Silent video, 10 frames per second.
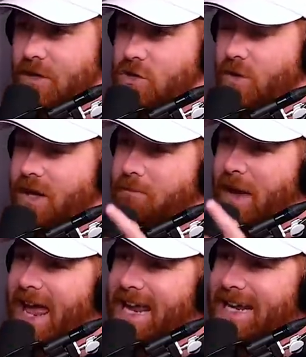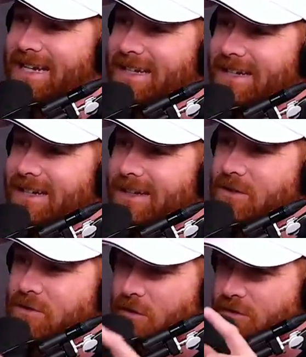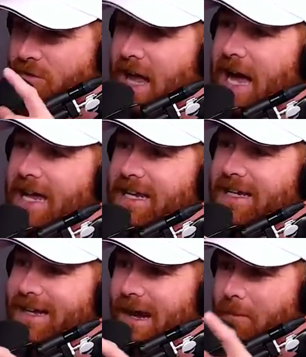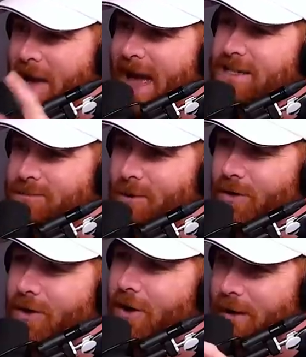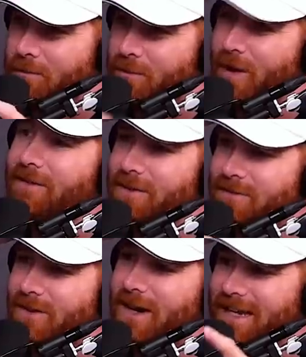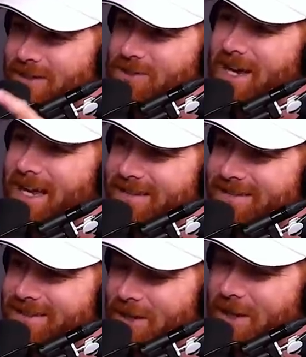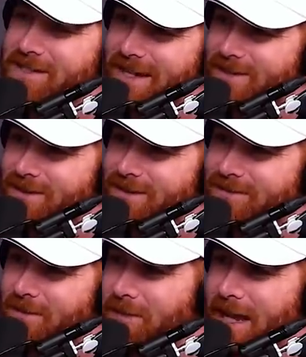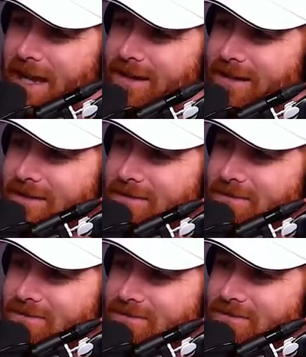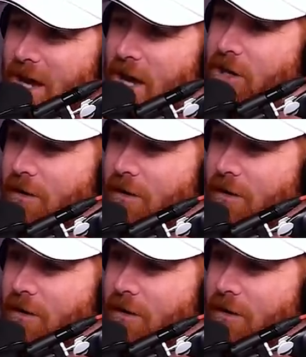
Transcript: So they paid to fly a passport on a private fucking jet to Los Angeles from Canada. A,